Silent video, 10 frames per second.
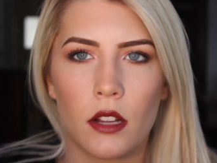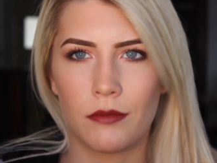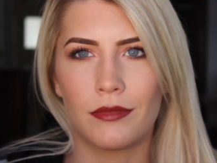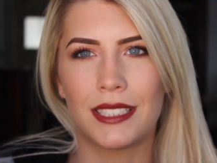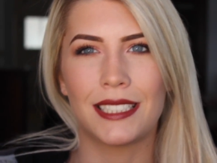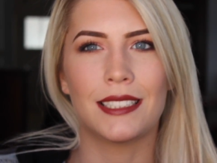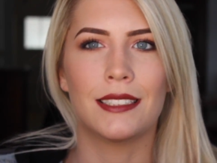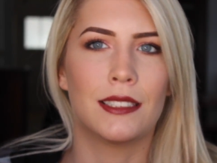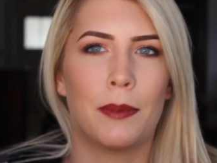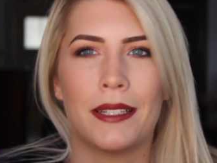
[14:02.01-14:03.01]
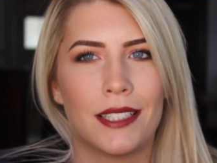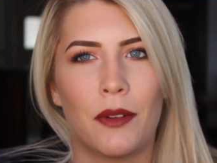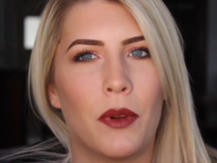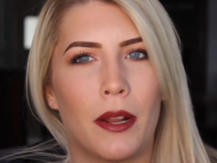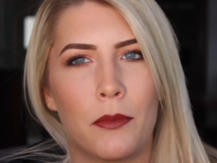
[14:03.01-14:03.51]
It depends
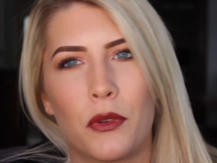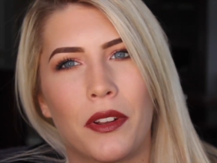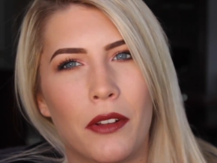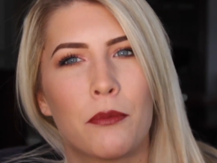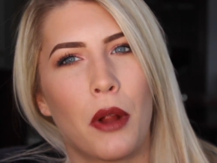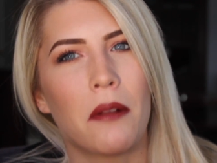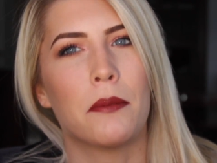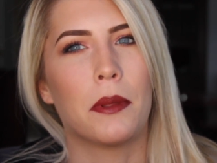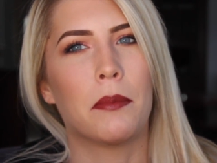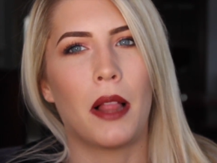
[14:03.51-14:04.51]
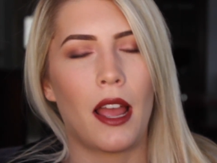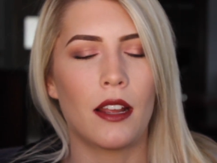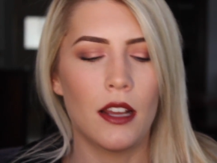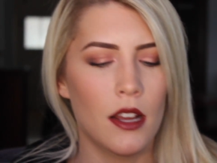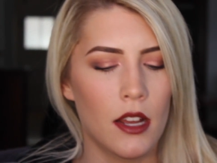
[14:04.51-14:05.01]
on what I'm doing. It would probably be
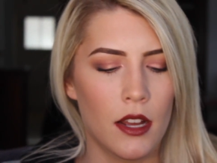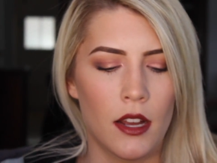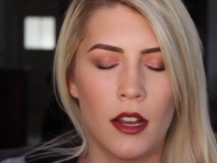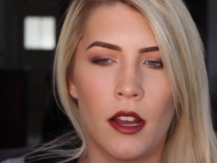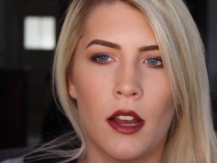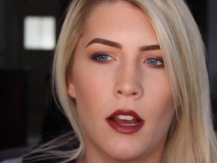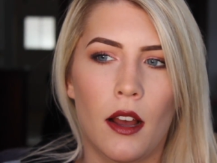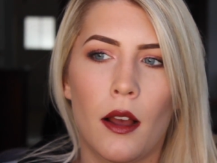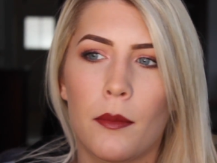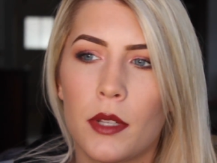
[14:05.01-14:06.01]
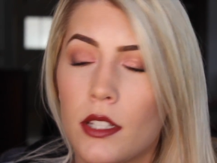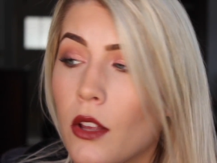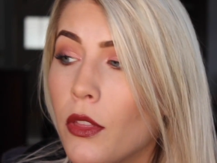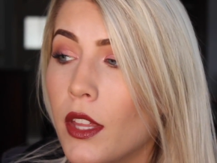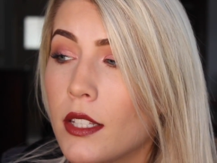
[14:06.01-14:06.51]
black. Um,
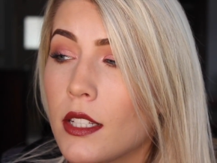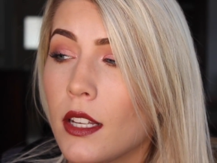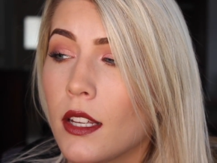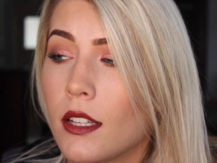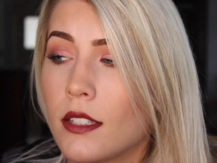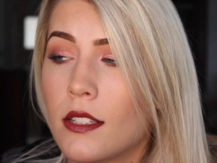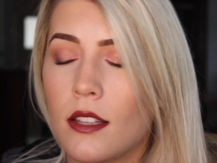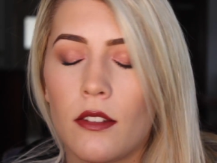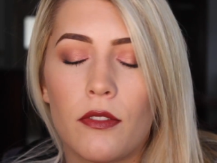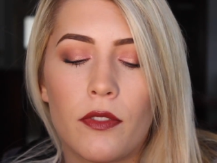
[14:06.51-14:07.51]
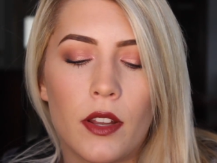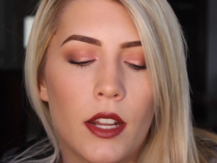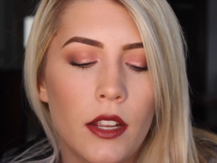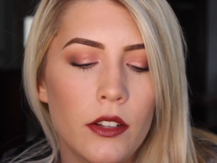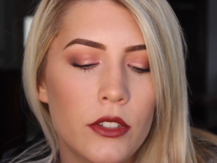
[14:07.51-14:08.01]
so this is the
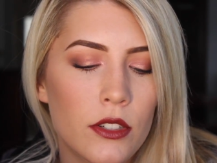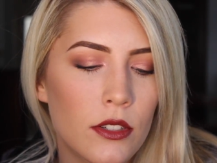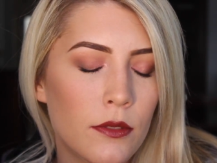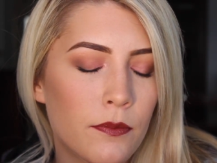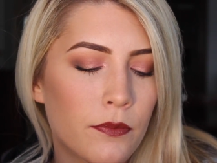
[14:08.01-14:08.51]
finish.